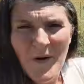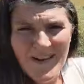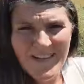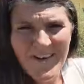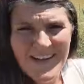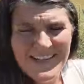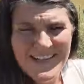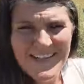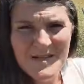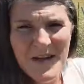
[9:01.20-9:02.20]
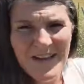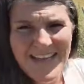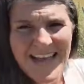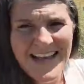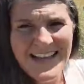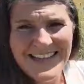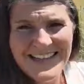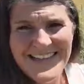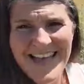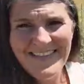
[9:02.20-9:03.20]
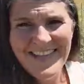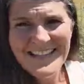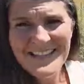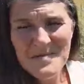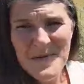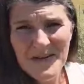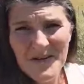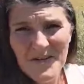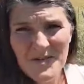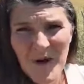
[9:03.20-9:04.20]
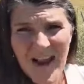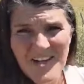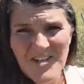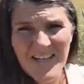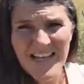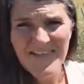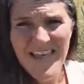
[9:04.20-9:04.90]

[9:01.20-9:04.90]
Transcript: One of the crazy things about that is that these tomatoes were actually,